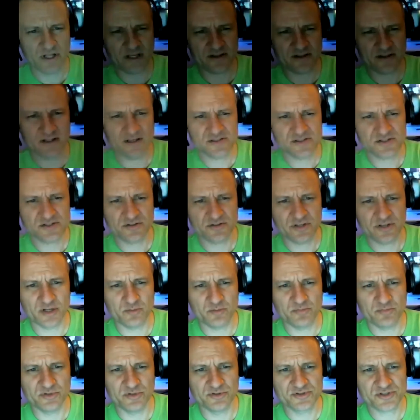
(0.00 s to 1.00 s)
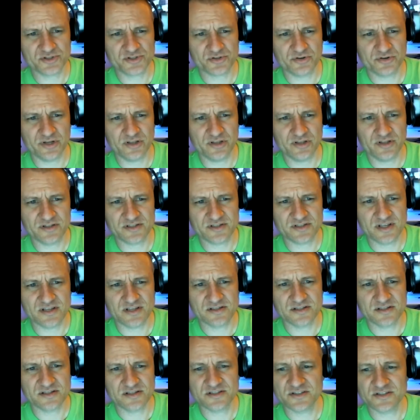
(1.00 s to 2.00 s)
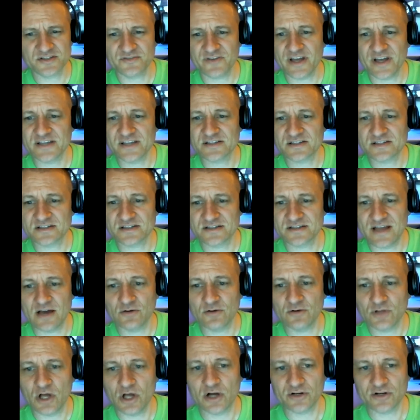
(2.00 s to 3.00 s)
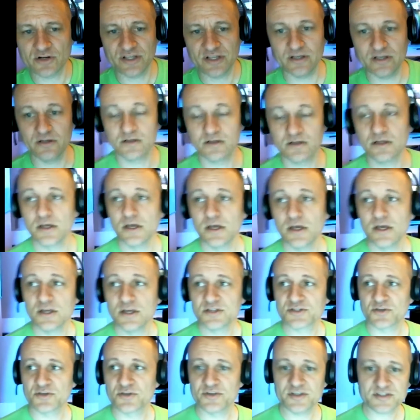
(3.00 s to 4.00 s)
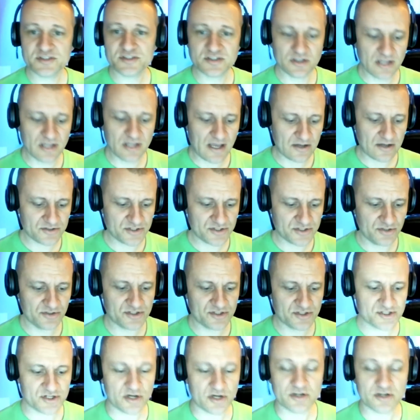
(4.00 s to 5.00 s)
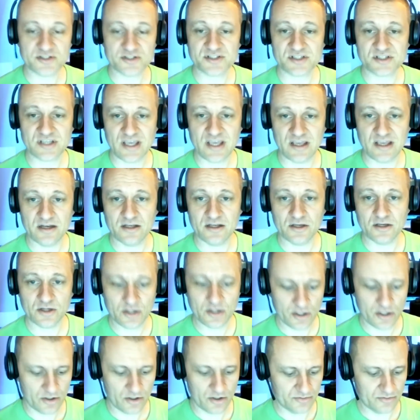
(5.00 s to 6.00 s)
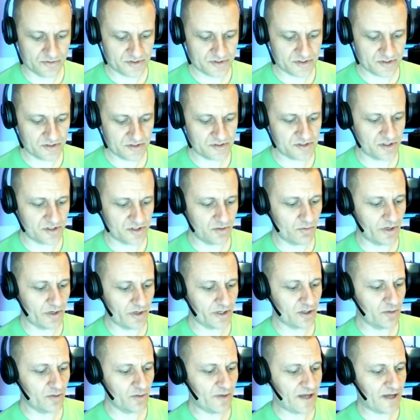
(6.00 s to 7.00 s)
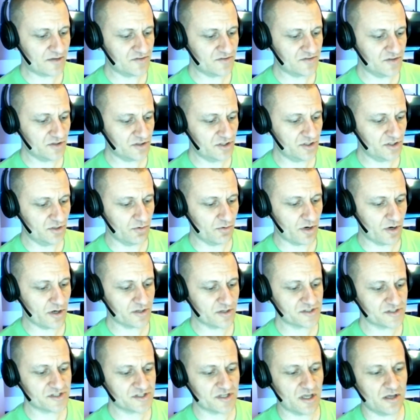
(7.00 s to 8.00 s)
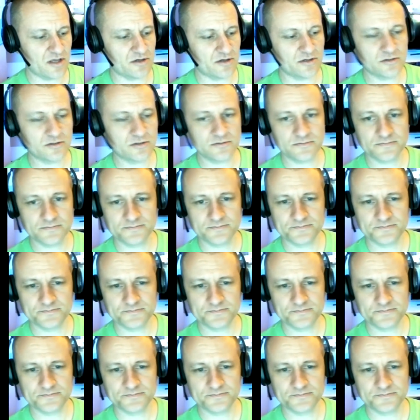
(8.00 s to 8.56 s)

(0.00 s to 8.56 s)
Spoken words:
like this. You'll get a blue screen that says this device is now logged in. So this allows you to start scanning codes. So you want to go back to your QR scanner